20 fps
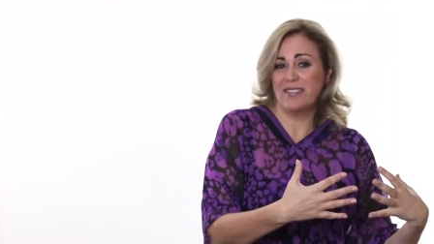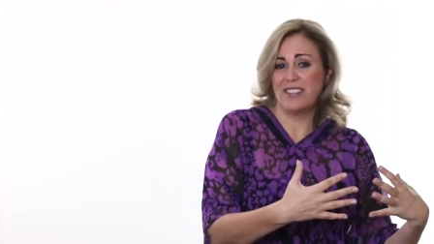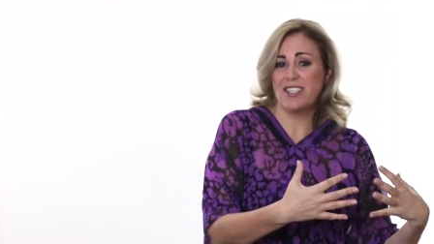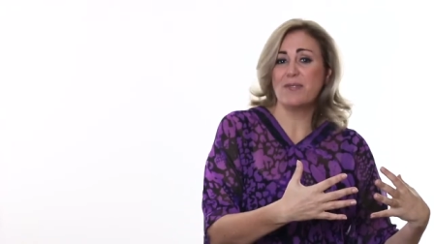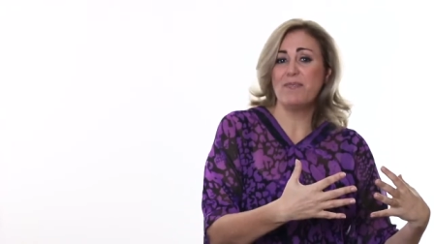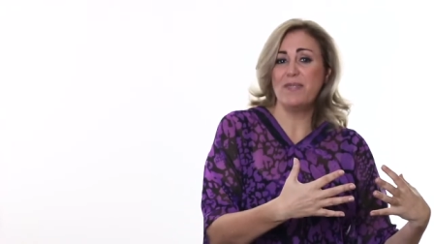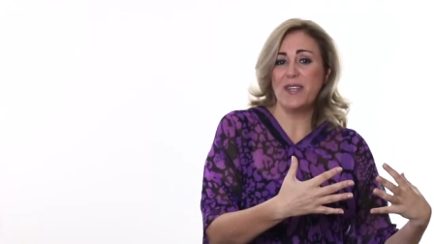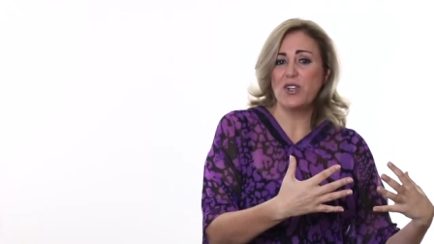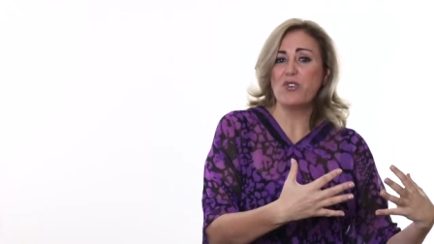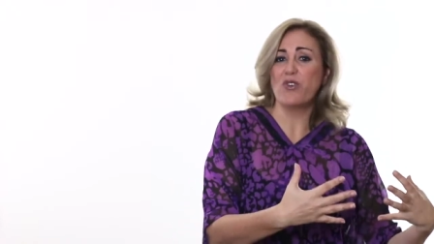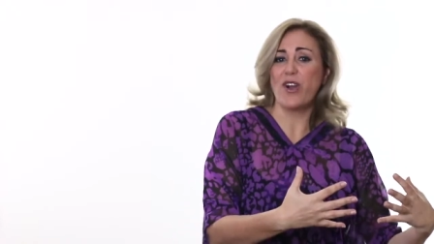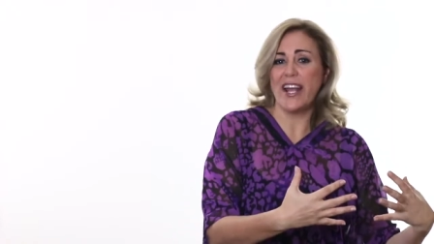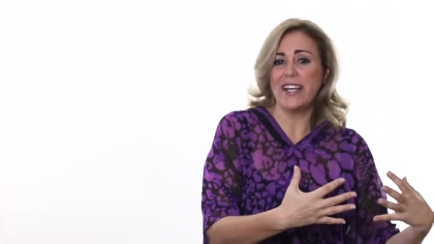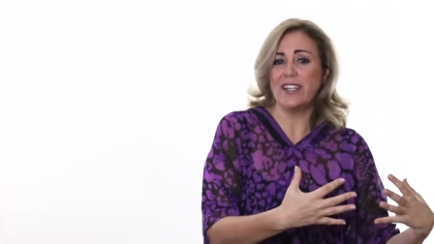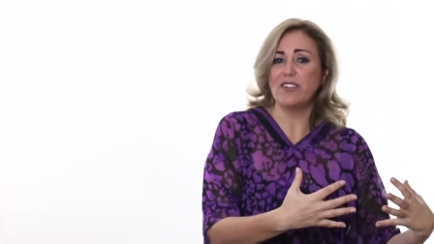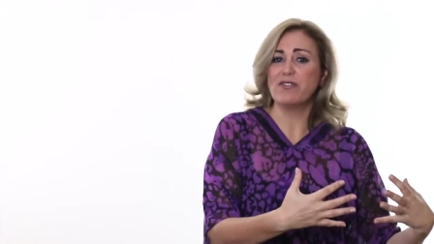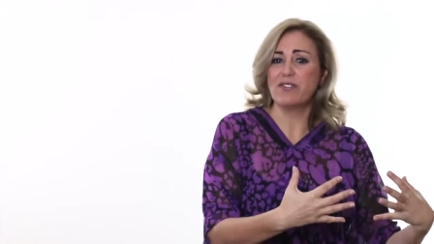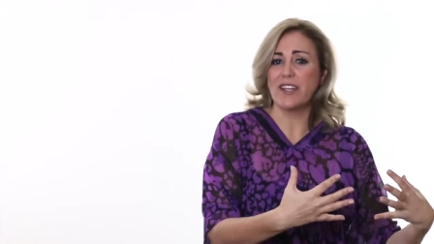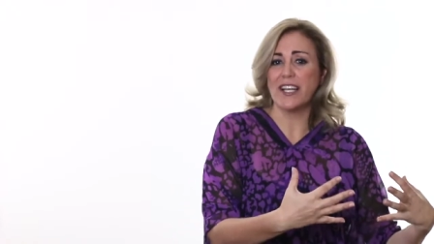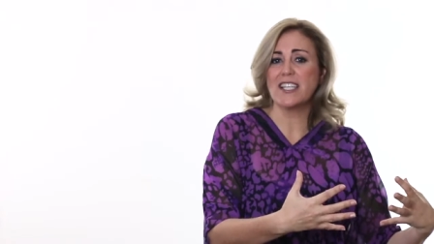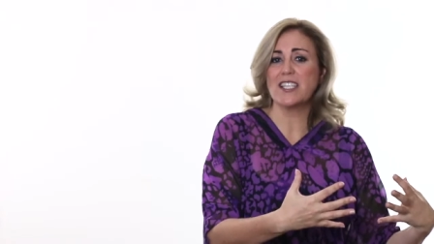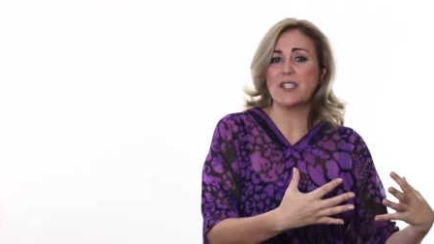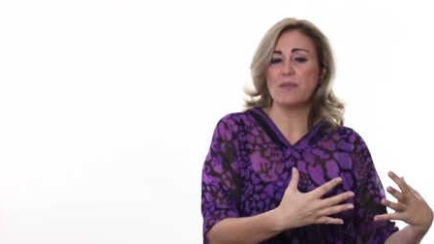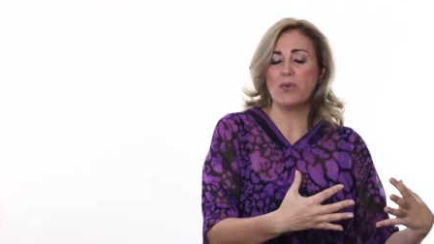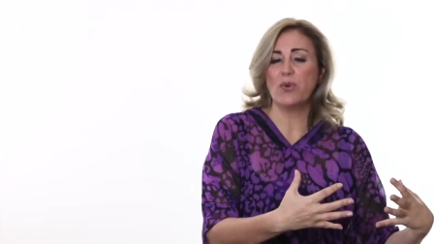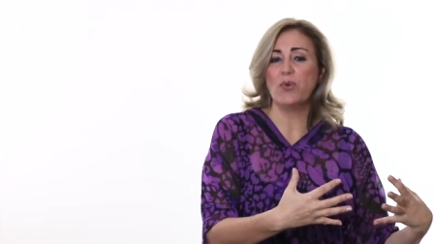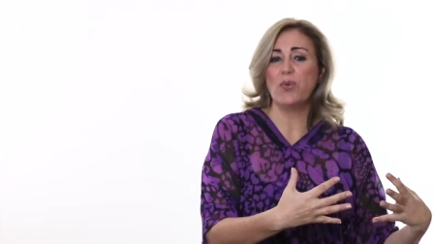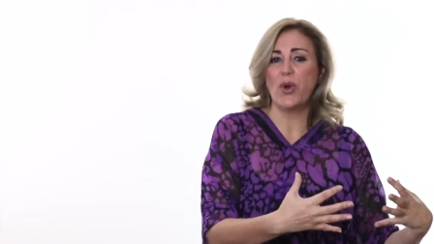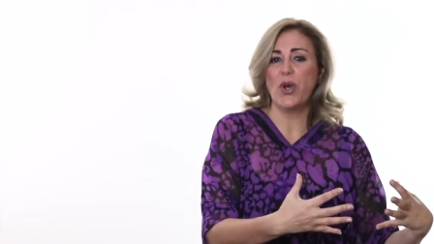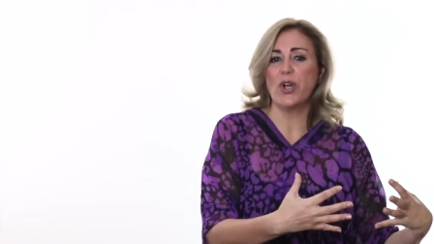to be great at
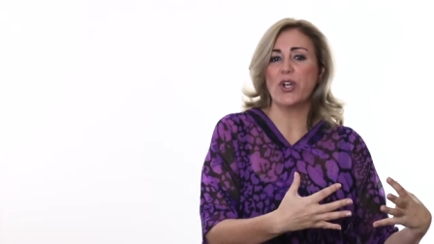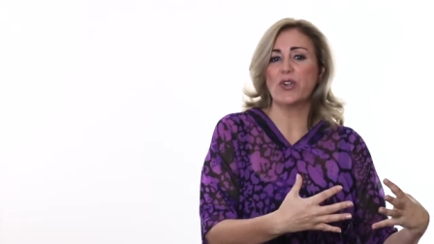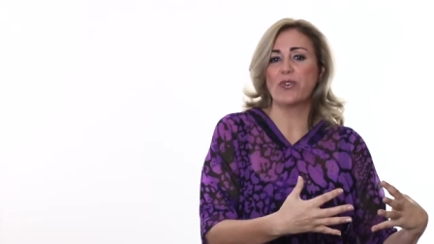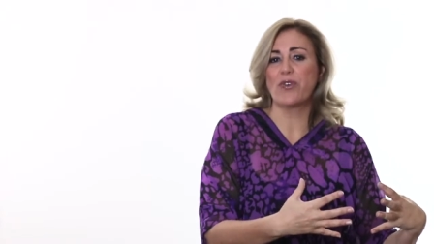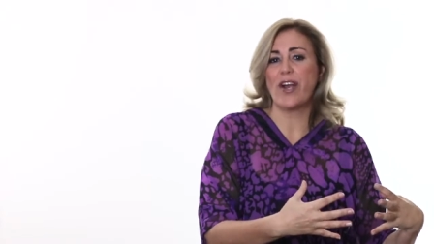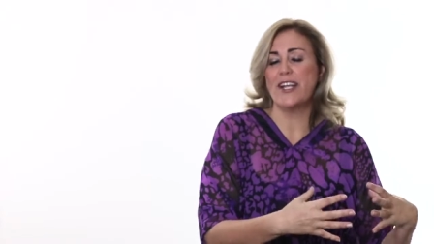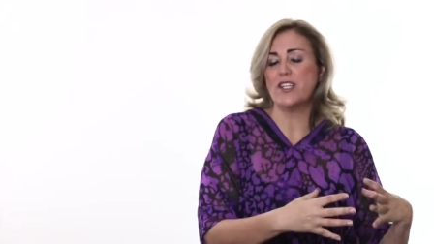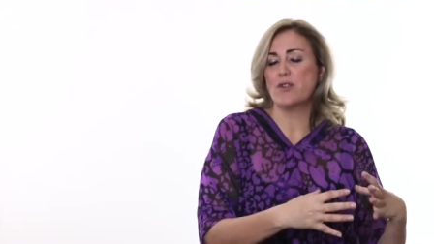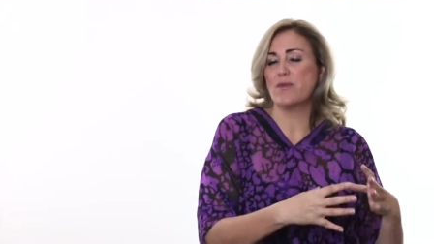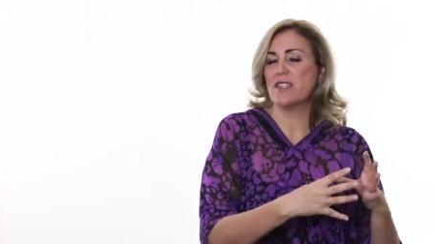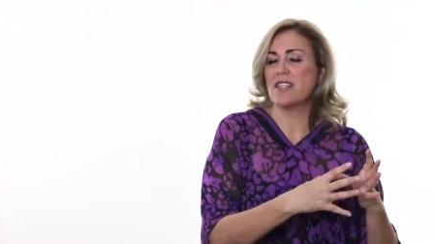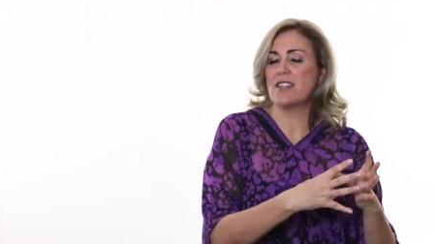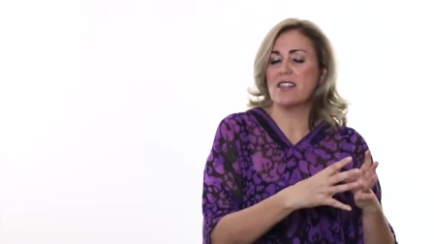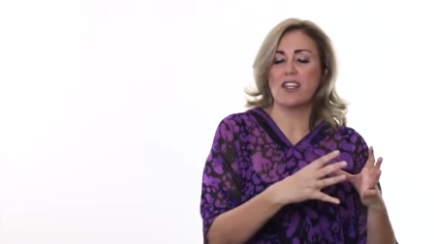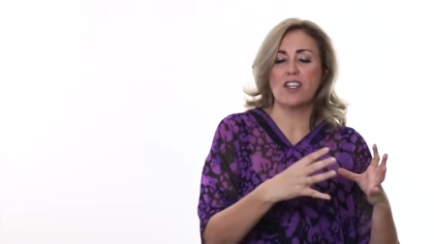flexible work arrangements and